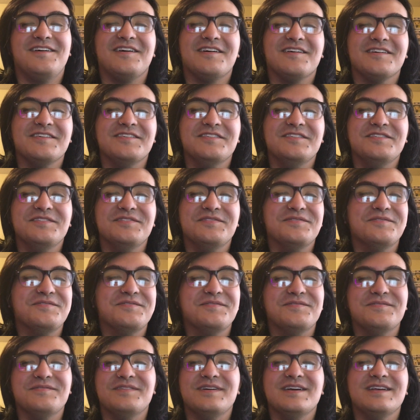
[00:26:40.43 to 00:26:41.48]
are
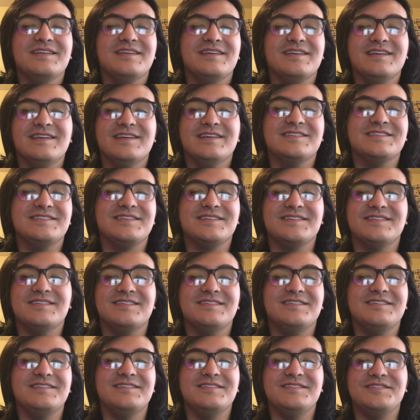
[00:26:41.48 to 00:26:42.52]
you
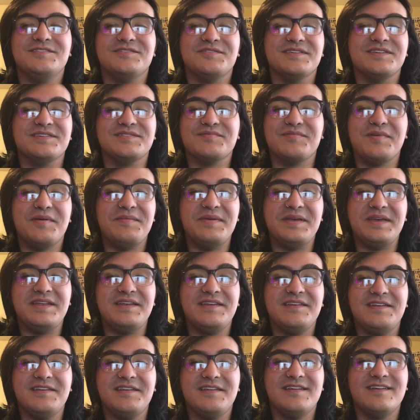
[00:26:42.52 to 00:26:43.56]
into trans
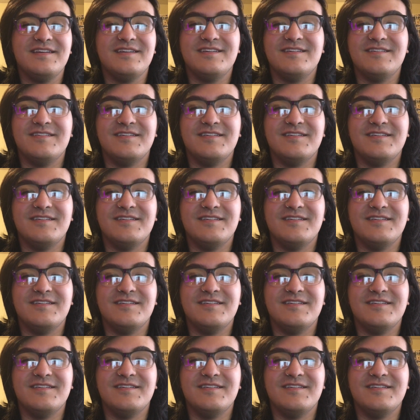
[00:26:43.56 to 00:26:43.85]
women?